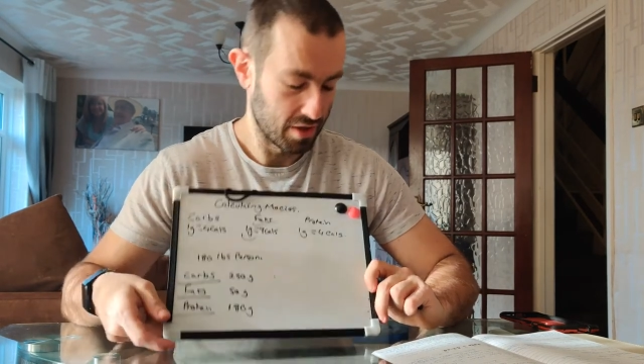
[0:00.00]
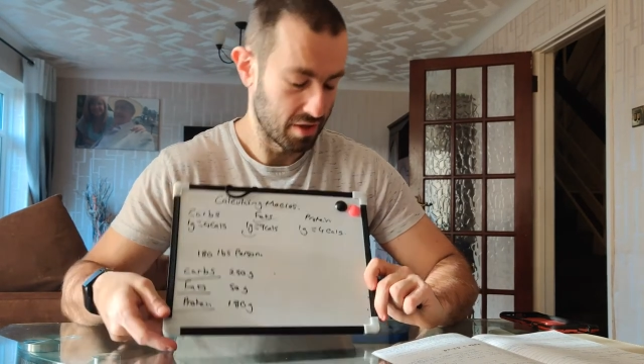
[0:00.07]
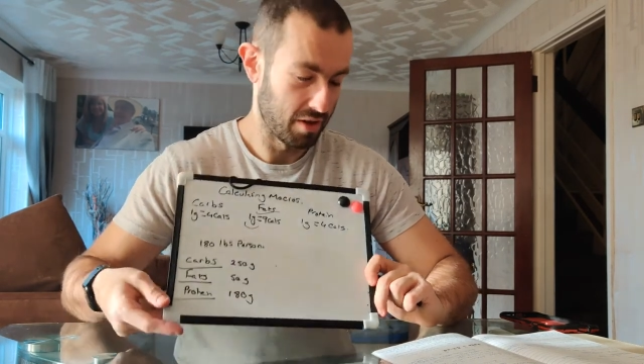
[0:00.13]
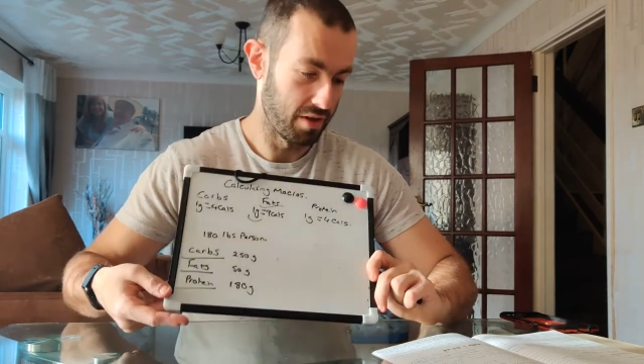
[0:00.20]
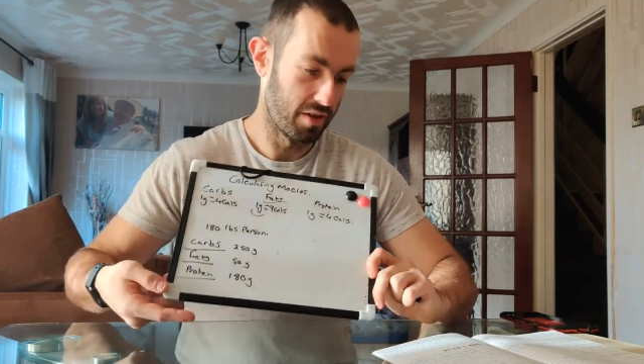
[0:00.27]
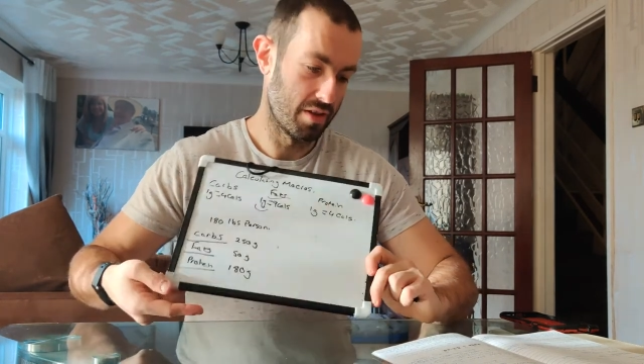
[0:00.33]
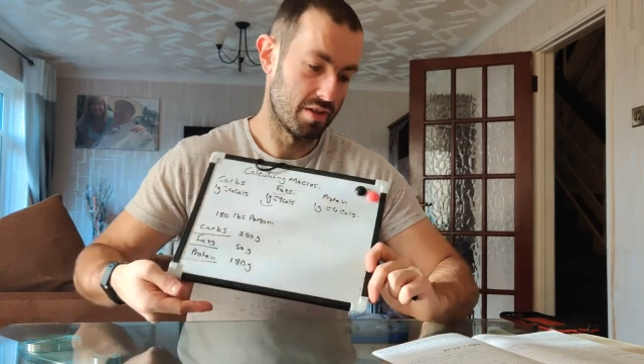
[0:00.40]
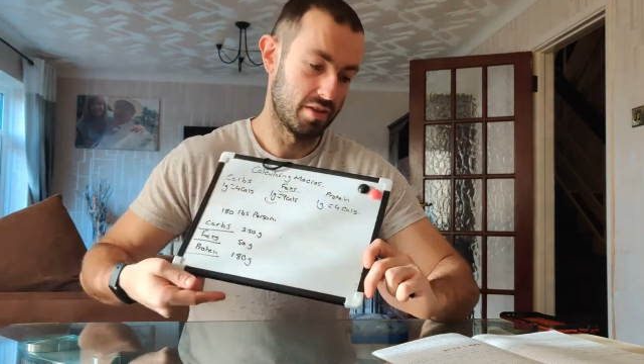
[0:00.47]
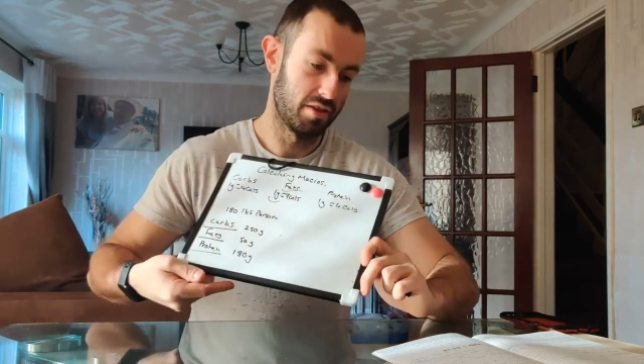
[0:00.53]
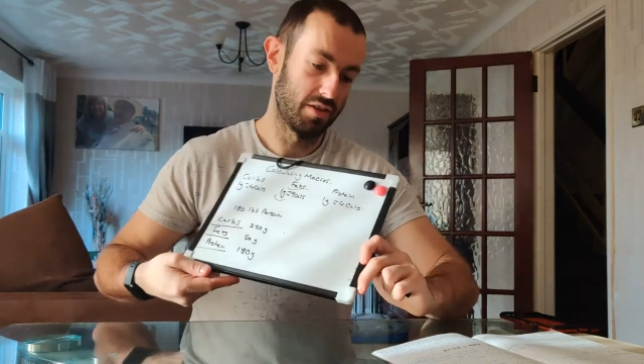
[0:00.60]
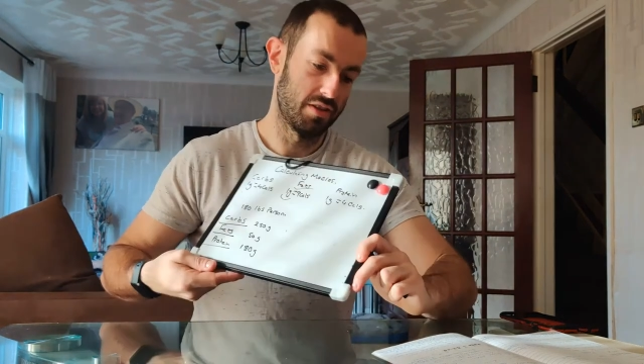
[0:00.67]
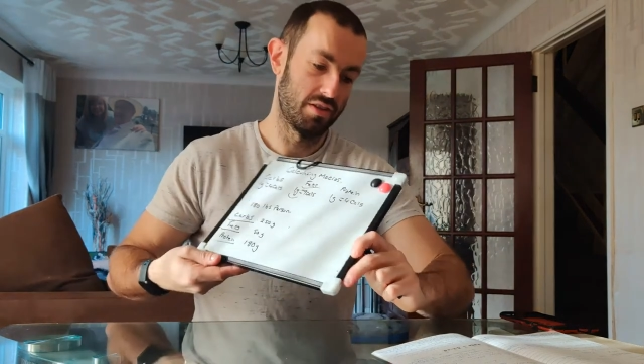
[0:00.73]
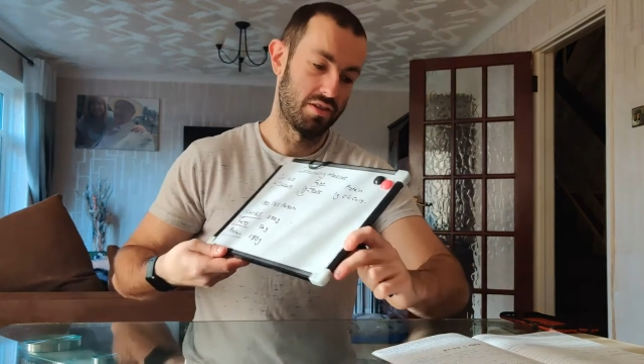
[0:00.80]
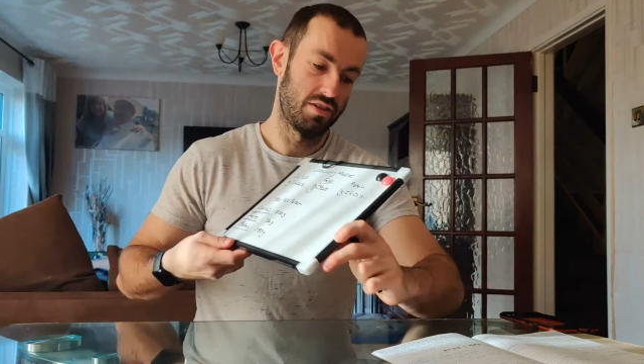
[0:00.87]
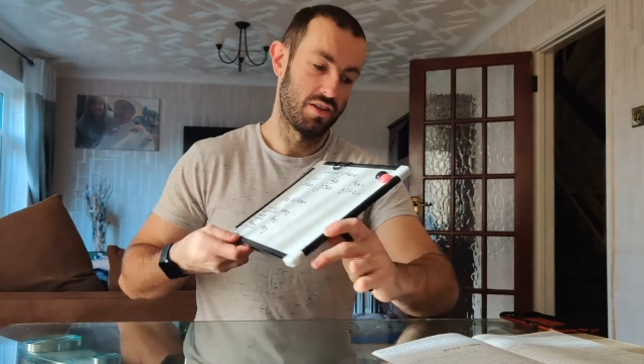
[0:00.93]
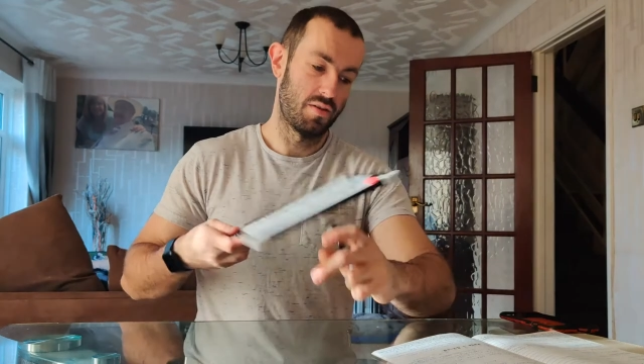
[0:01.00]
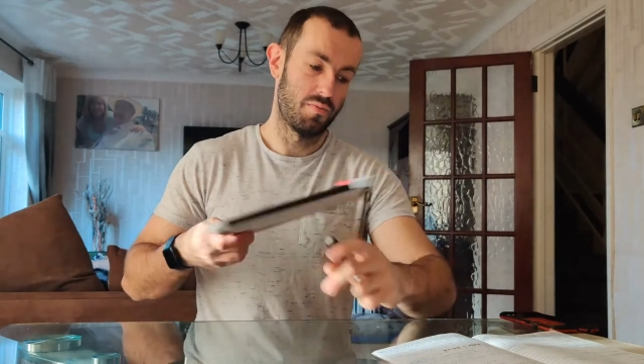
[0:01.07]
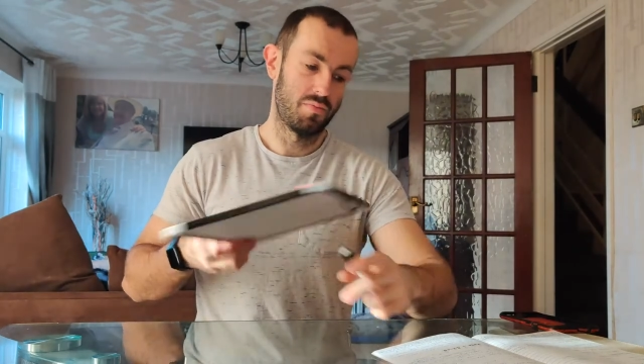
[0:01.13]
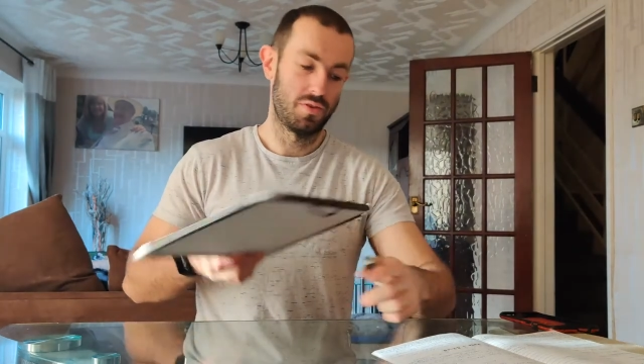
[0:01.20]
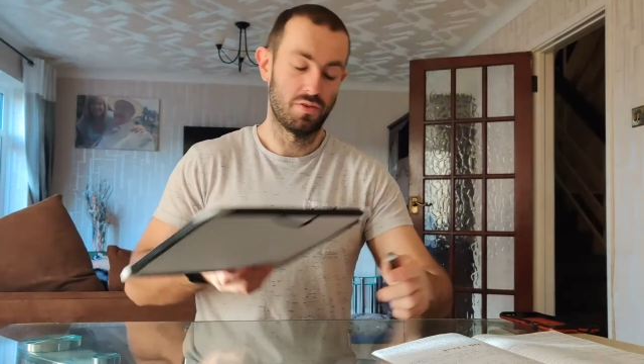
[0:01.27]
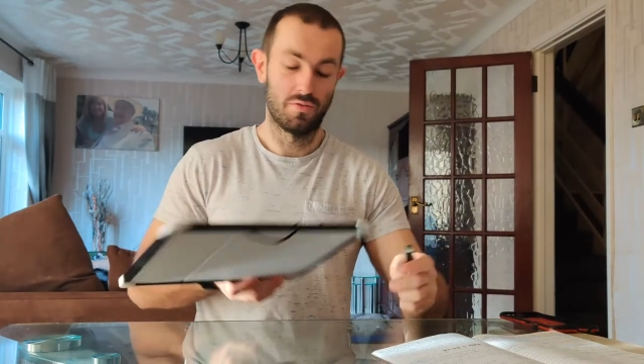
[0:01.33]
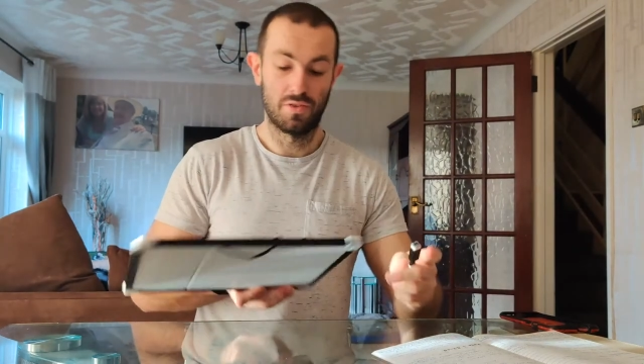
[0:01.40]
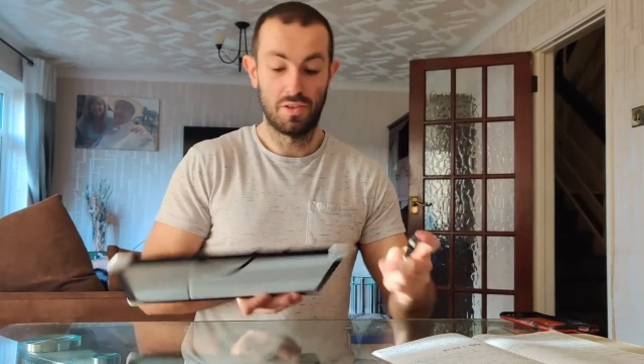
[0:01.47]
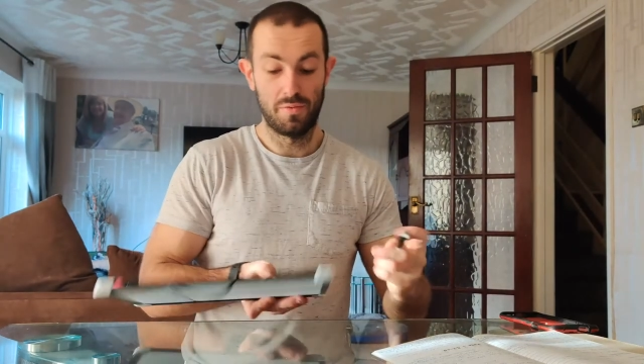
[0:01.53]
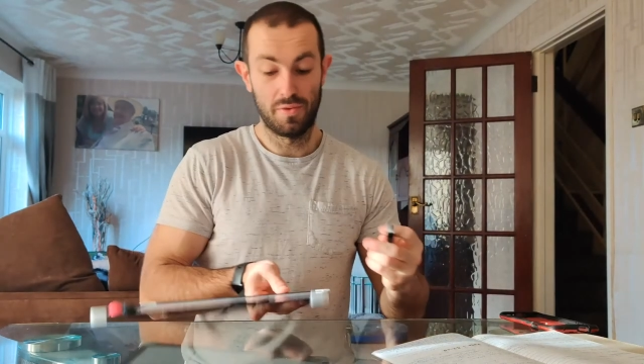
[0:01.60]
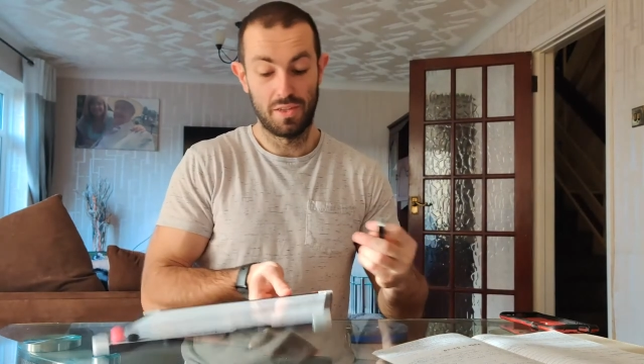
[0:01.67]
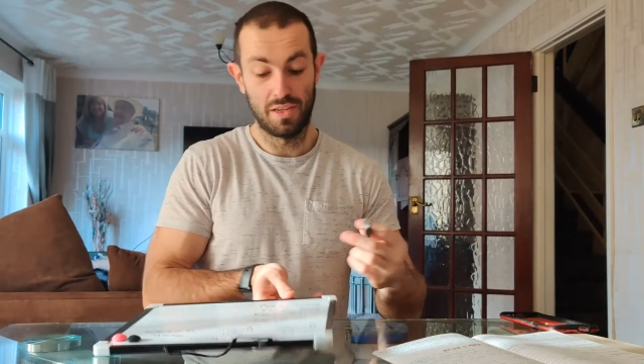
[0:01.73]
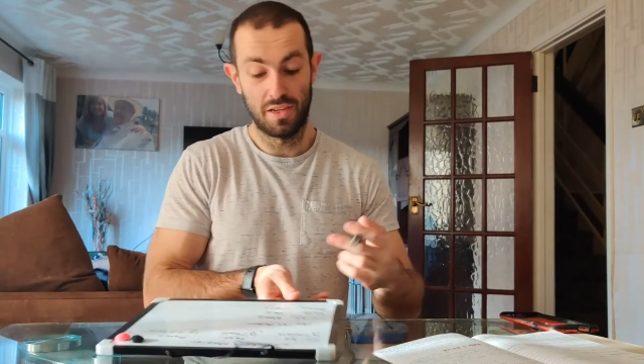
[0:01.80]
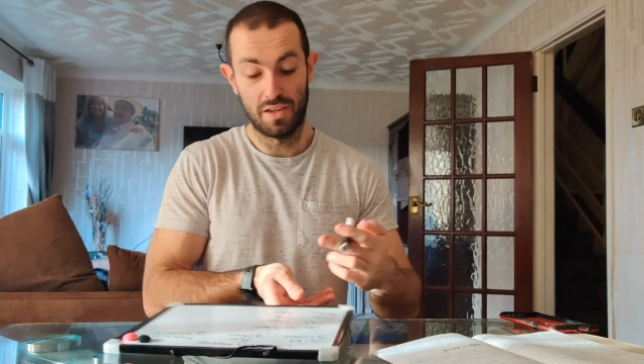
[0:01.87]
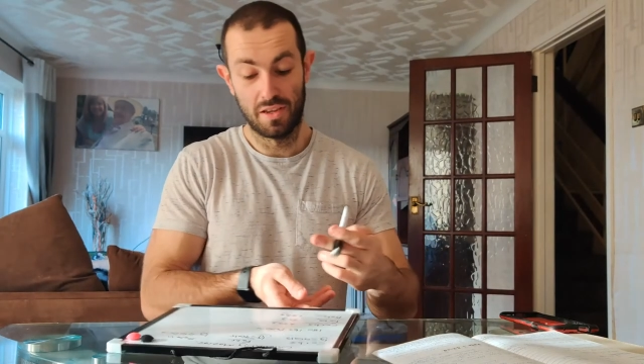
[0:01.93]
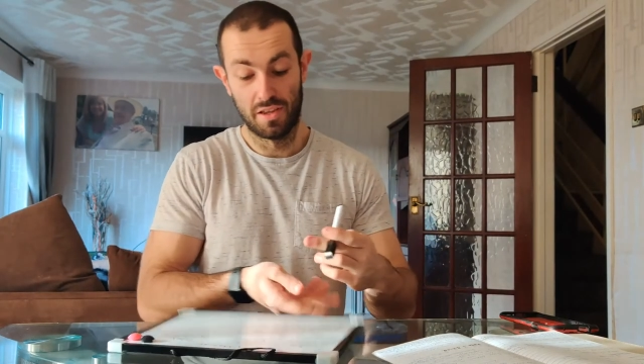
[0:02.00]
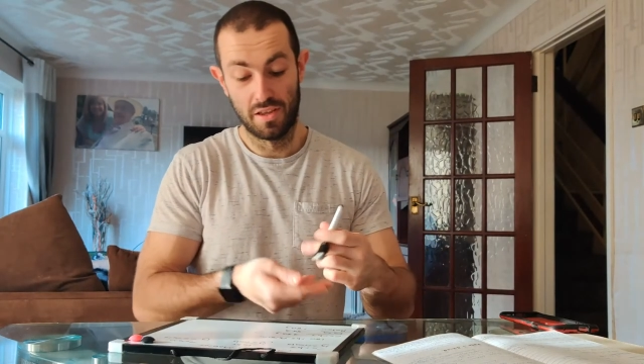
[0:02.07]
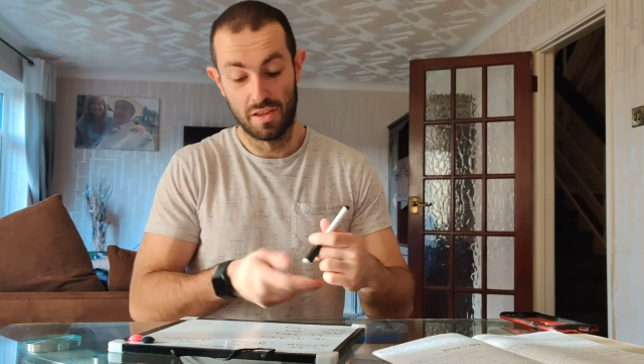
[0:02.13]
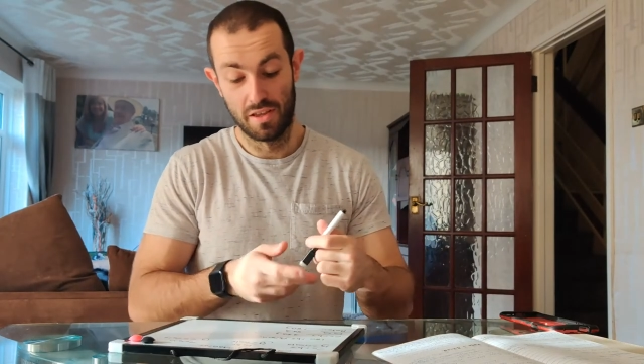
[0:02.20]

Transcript: our sums. Obviously, we did,